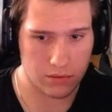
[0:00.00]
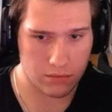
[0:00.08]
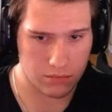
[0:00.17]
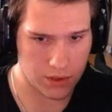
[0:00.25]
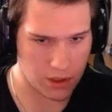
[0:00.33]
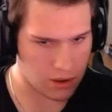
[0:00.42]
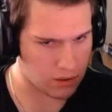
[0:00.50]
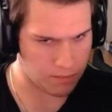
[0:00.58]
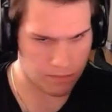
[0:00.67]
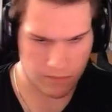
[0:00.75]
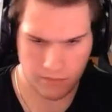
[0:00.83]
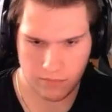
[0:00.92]
So,
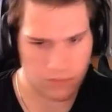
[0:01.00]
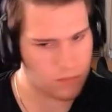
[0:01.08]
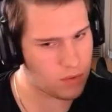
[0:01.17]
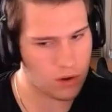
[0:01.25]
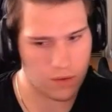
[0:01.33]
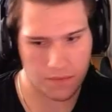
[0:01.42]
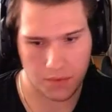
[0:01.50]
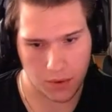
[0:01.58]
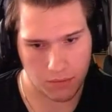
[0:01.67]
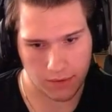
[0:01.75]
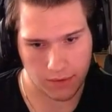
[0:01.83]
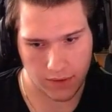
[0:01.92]

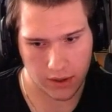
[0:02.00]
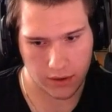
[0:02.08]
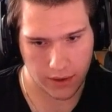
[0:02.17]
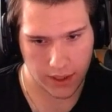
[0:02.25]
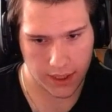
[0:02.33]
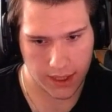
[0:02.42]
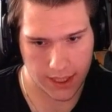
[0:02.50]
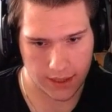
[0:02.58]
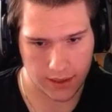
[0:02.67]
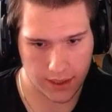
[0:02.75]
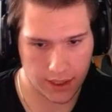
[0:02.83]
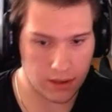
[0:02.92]
overwhelming victory in that
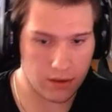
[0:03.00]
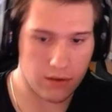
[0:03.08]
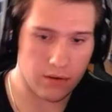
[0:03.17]
lane.